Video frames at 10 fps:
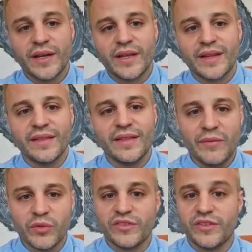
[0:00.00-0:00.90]

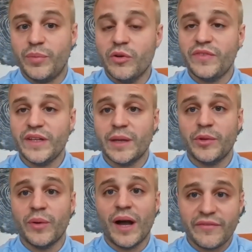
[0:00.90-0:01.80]
levels of both
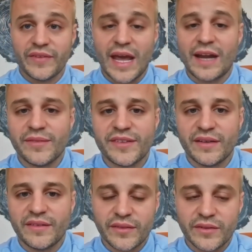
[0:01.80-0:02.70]
VWF and Adams
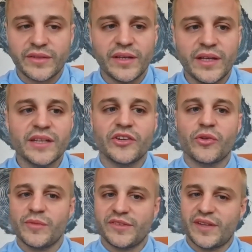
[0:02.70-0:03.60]
TS13 in the
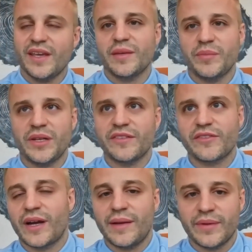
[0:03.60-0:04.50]
normal state can be
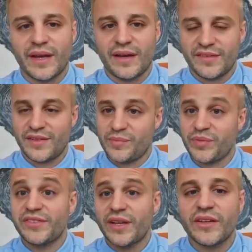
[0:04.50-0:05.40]
described as a
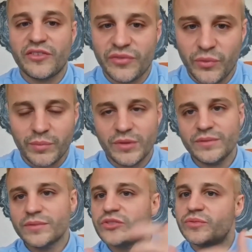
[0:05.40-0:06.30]
percentage of
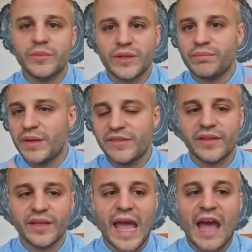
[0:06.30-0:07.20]
normal, which we would
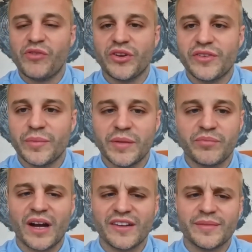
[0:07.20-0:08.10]
basically average to be
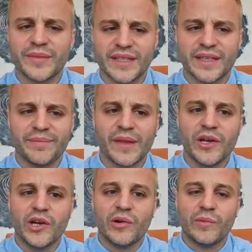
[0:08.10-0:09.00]
approximately
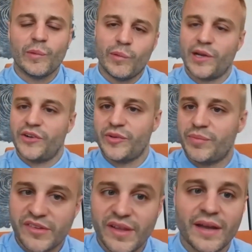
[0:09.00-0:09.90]

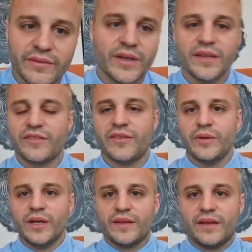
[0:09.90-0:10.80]
100%, right? So
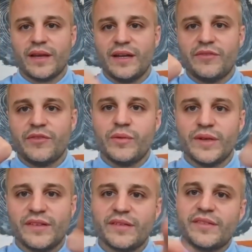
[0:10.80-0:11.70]
they kind of
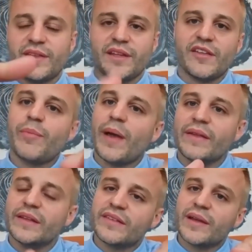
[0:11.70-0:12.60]
coexist in this
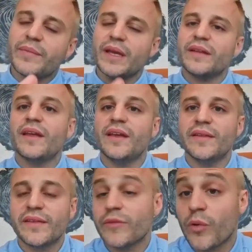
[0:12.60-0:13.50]
balance that
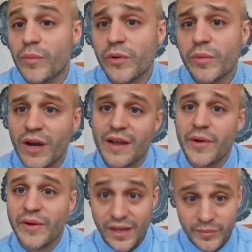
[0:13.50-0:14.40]
maintains normal
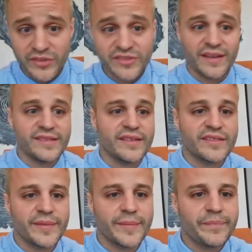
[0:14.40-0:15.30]
primary hemostasis.